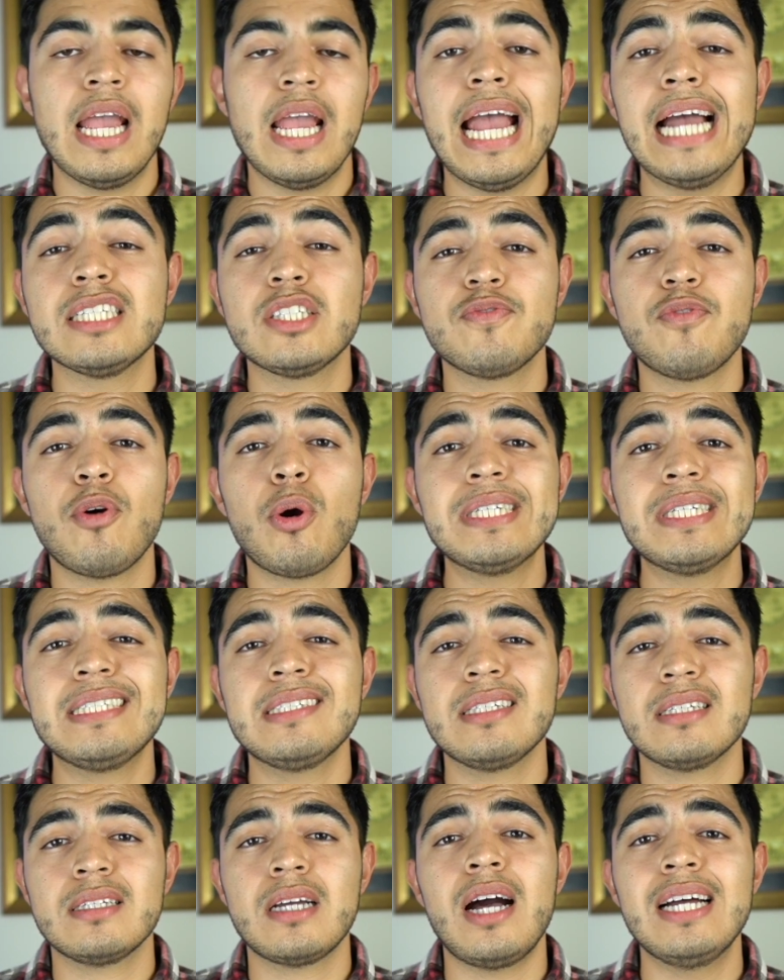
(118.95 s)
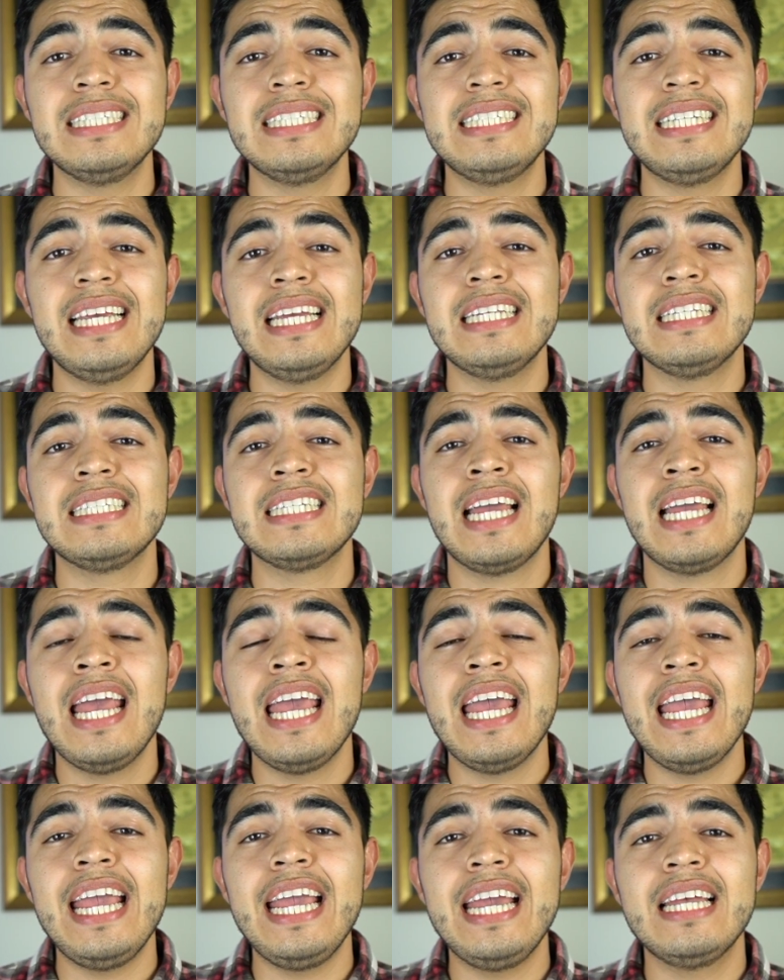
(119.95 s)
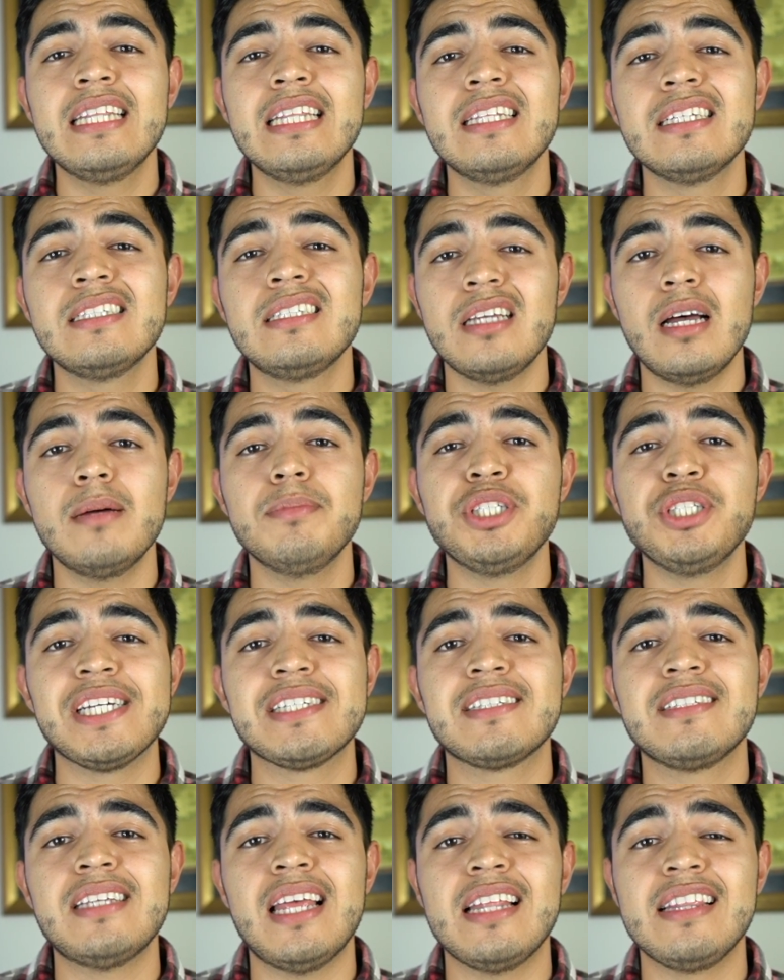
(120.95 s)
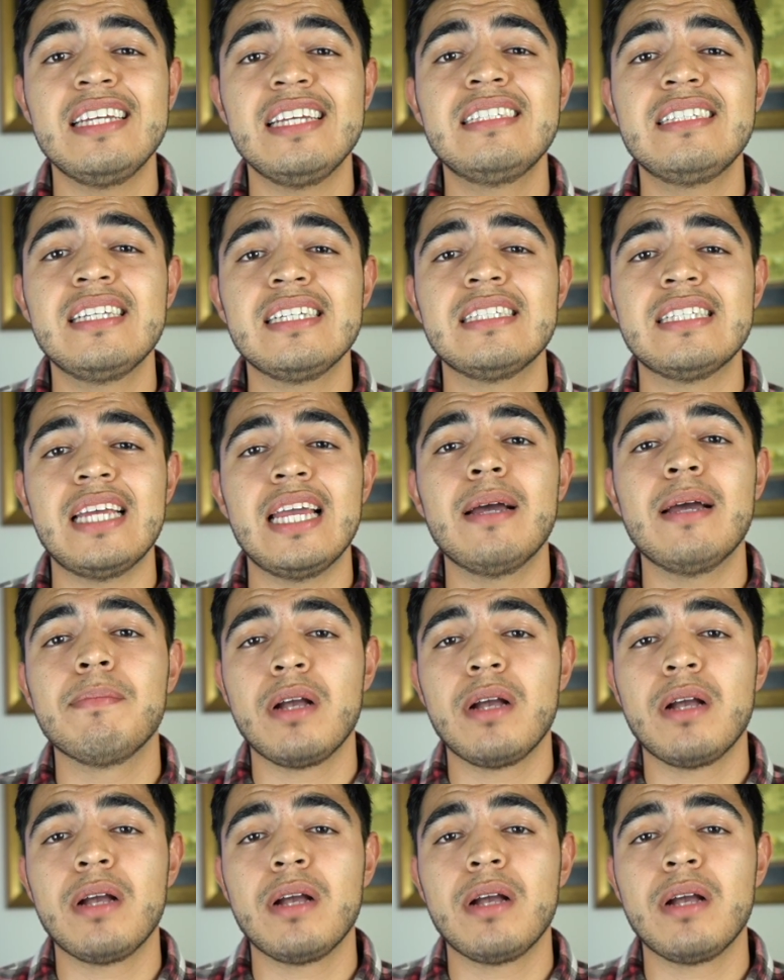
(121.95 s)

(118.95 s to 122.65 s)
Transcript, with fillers: As far as the content and the subjects that this exam